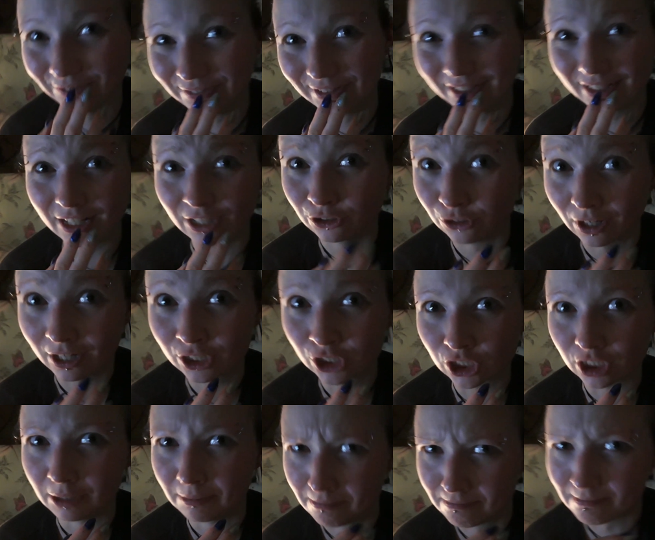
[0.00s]
realize you
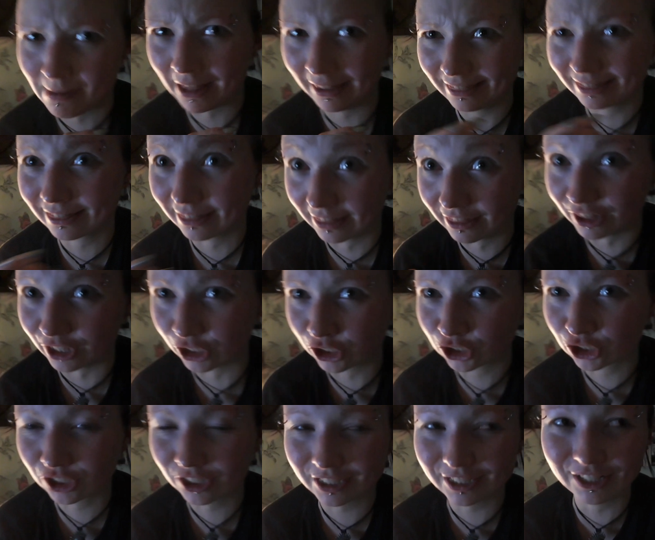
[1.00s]
actually meant
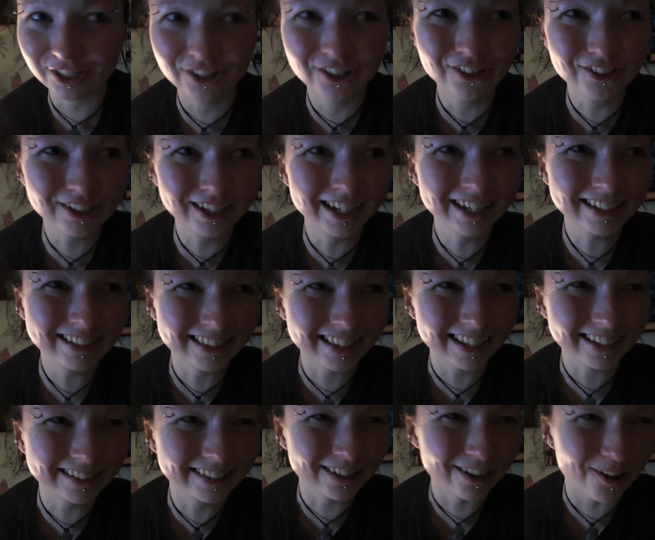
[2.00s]
literally looking like the